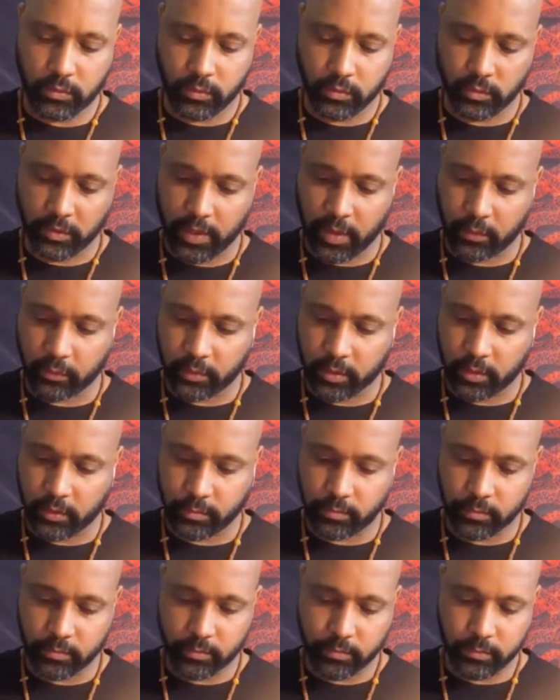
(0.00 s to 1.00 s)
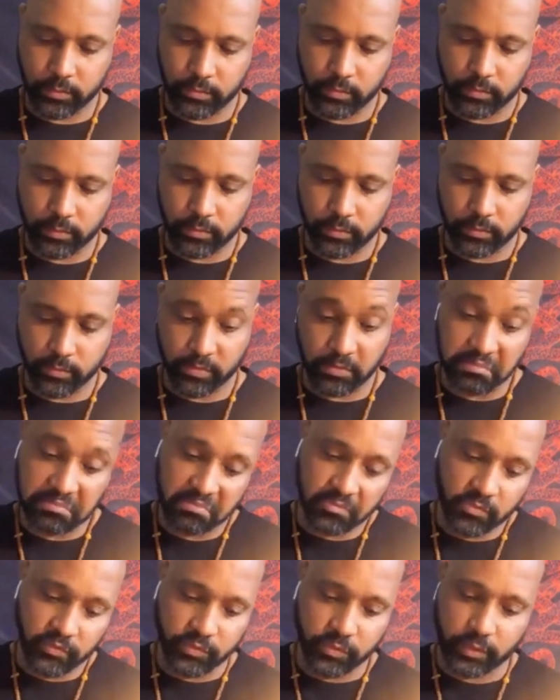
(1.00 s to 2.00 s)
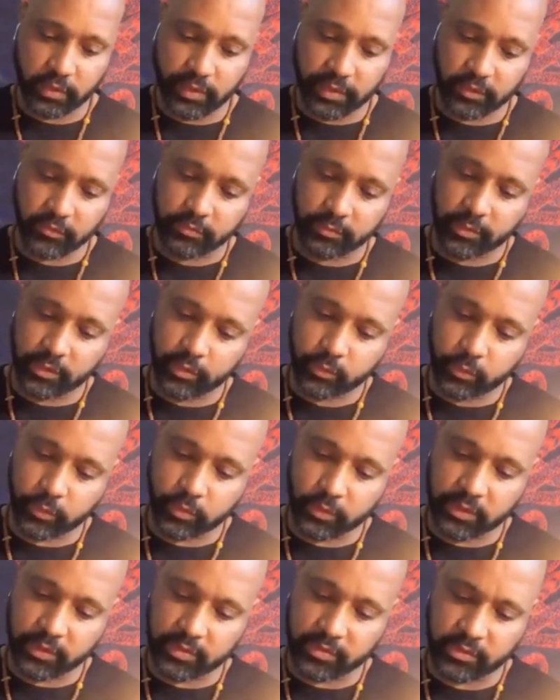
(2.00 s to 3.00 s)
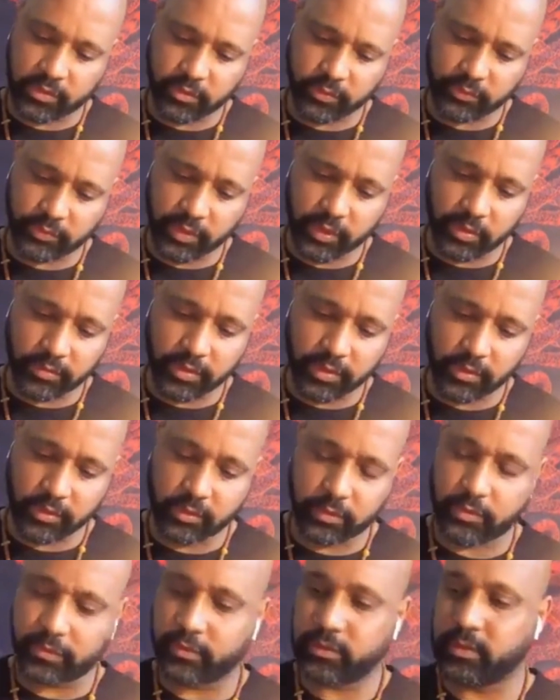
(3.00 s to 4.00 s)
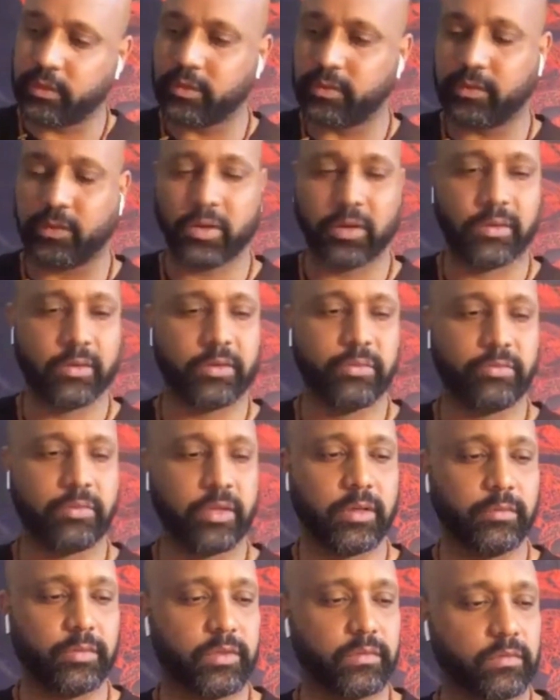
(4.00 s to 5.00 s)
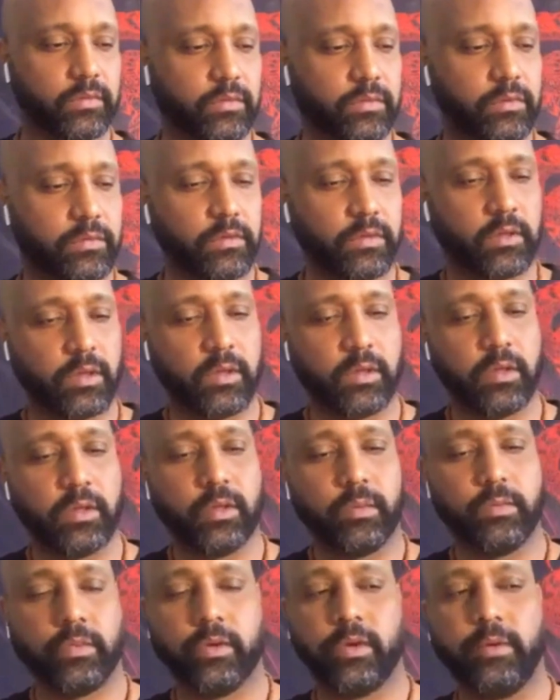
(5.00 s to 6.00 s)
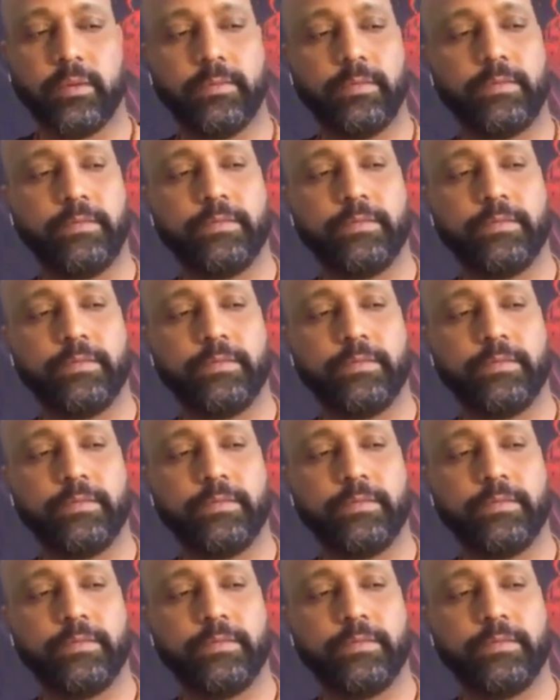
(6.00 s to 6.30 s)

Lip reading: that realm, for lack of a better word. Is it a realm? I don't know if you can call it a realm even. But